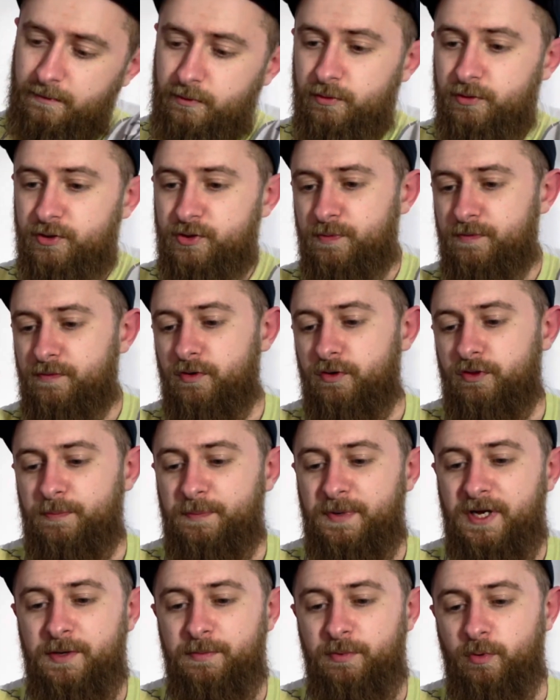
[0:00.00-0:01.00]
course, we've got the
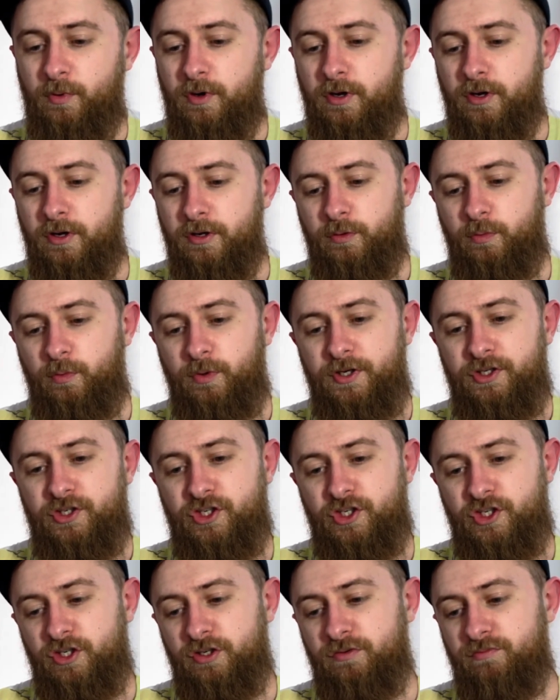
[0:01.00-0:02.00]
paperwork,
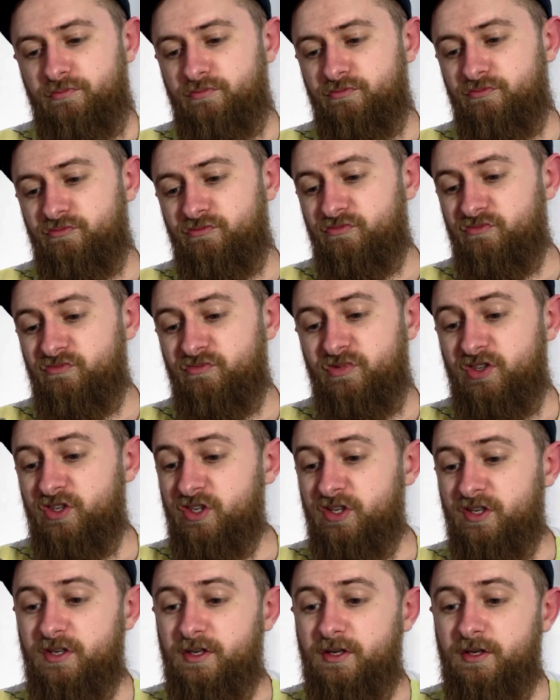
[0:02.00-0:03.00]
which
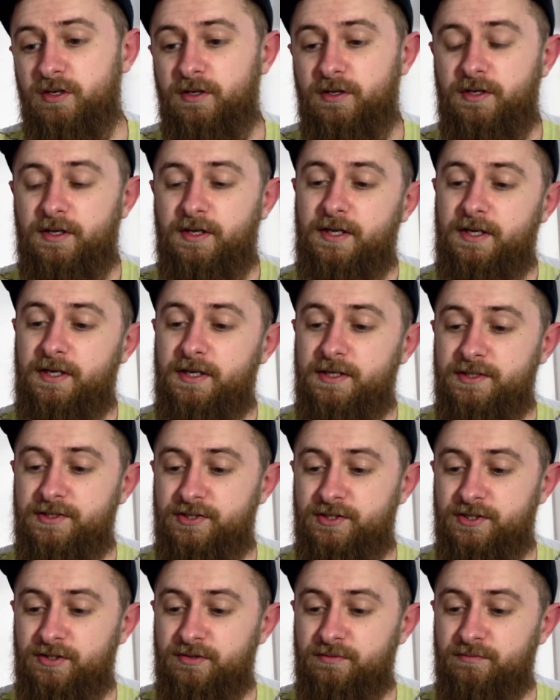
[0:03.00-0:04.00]

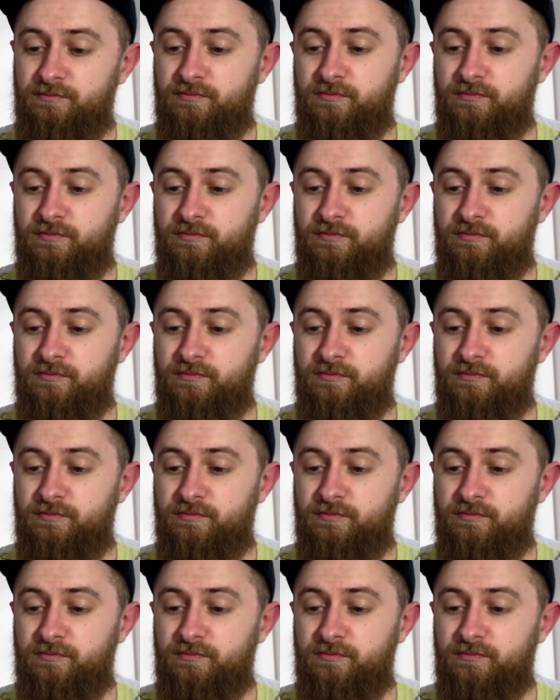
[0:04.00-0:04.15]
is